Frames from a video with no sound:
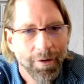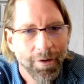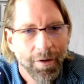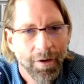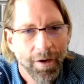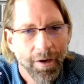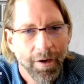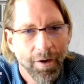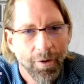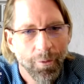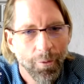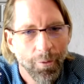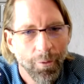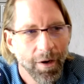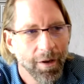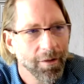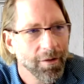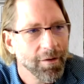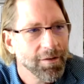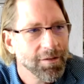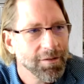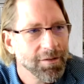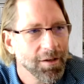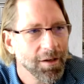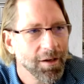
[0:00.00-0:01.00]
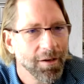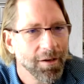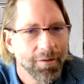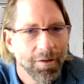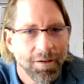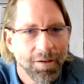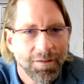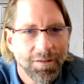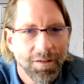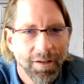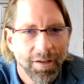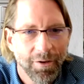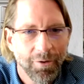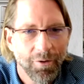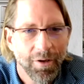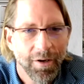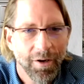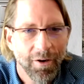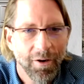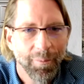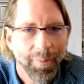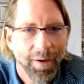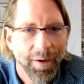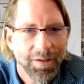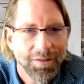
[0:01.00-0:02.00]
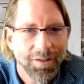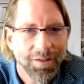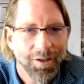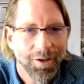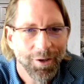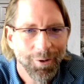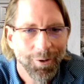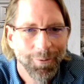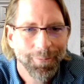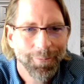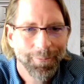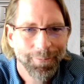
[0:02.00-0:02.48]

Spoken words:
in a way that's legal here in Mexico.